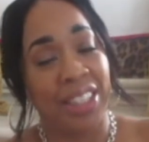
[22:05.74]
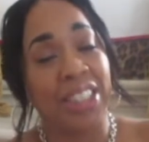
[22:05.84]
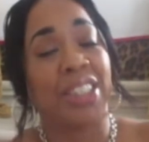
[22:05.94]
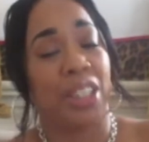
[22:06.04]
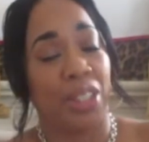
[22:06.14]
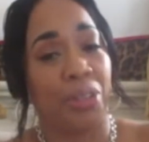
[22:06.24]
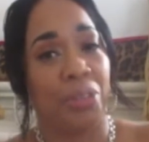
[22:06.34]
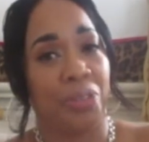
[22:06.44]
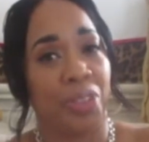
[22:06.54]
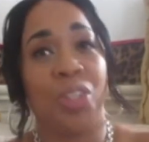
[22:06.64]
just
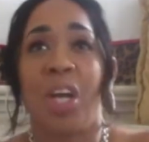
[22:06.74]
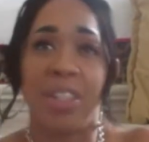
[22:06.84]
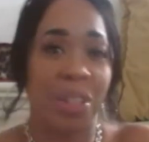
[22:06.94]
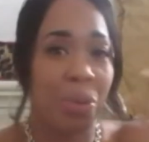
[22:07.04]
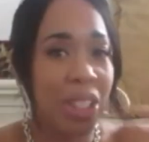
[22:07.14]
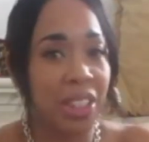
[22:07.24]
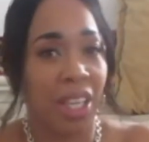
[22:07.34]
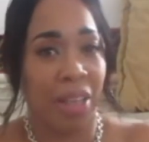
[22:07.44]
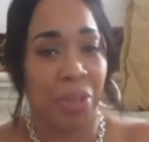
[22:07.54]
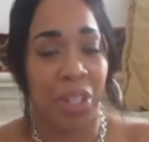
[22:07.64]
chill. You can also watch the
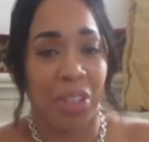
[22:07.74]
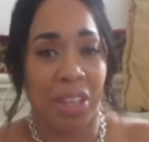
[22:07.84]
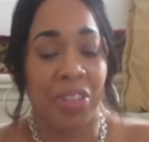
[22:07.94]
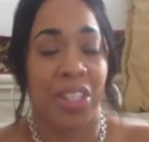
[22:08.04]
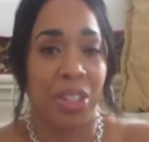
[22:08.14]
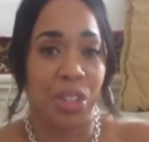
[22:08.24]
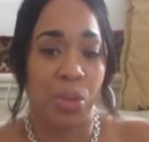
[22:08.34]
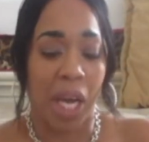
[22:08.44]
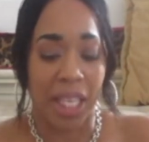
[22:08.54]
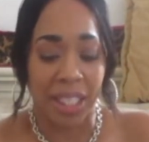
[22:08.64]
game there and everything
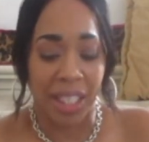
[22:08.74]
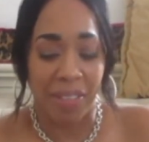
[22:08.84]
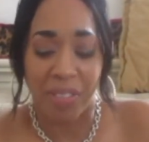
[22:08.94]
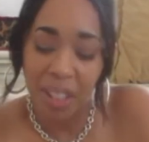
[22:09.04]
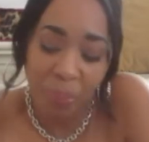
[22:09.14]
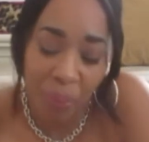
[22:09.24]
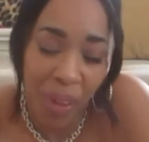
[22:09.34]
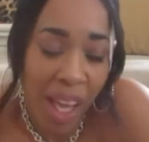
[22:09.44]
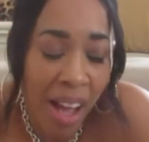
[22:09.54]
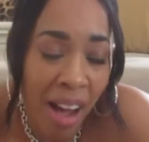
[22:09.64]
too. I love it.
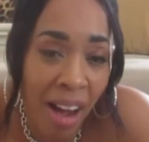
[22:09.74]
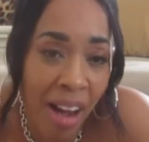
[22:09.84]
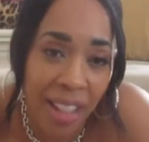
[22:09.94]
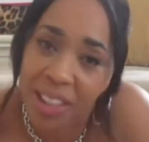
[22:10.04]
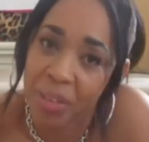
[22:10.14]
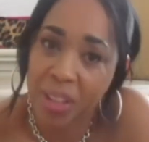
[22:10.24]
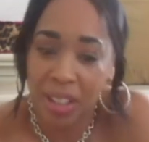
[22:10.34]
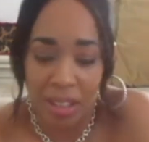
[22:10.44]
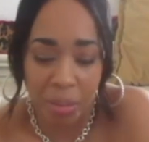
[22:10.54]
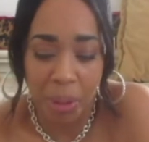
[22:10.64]
Also,
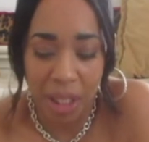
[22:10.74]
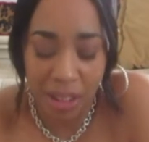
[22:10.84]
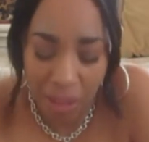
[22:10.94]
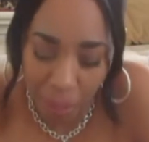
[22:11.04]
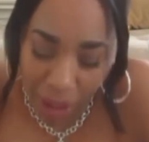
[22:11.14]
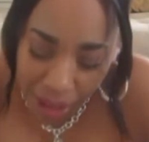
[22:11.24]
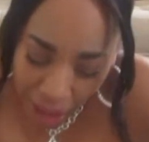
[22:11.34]
another place I want to tell